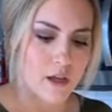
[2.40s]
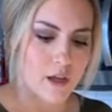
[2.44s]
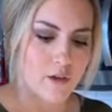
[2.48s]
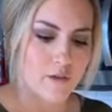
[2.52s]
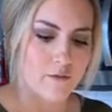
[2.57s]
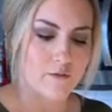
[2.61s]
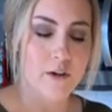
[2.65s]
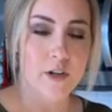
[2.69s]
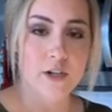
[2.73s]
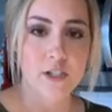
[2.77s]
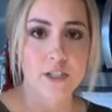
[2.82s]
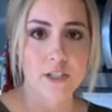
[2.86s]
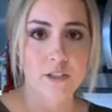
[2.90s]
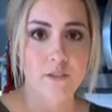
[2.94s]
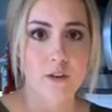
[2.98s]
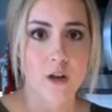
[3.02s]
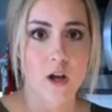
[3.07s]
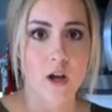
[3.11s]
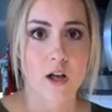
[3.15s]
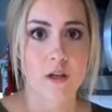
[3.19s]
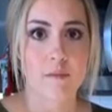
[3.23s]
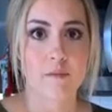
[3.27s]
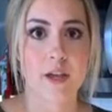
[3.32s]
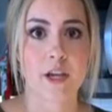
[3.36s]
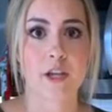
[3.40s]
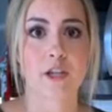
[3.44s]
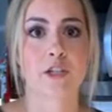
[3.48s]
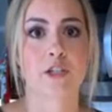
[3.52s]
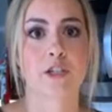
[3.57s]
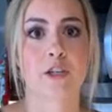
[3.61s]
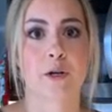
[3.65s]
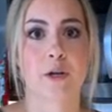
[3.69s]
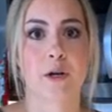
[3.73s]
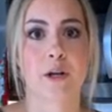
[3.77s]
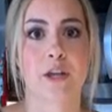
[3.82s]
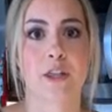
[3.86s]
First of all, make
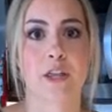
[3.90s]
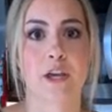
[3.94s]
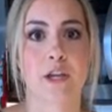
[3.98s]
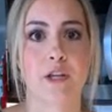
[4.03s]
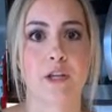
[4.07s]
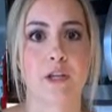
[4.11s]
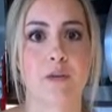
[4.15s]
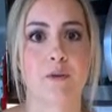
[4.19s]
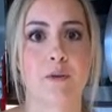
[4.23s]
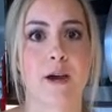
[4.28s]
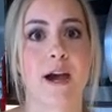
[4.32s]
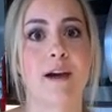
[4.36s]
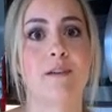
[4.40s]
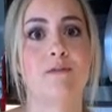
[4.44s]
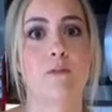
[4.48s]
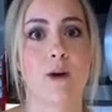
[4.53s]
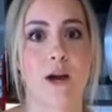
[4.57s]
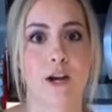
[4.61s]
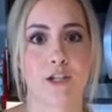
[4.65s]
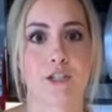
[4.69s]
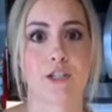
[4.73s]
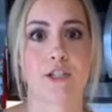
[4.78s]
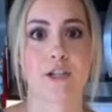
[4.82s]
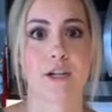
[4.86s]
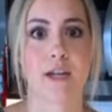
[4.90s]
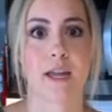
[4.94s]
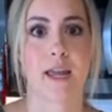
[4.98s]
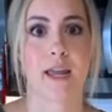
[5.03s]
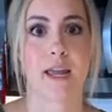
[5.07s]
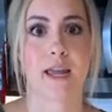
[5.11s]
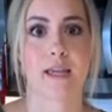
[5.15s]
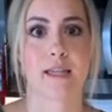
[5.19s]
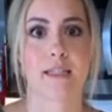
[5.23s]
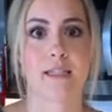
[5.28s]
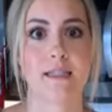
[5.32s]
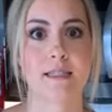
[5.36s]
sure that you have washed your
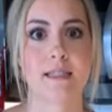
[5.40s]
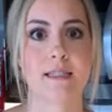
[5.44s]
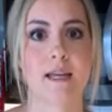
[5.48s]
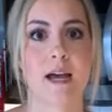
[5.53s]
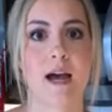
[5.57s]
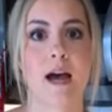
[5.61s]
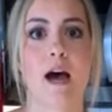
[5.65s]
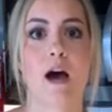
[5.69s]
hands,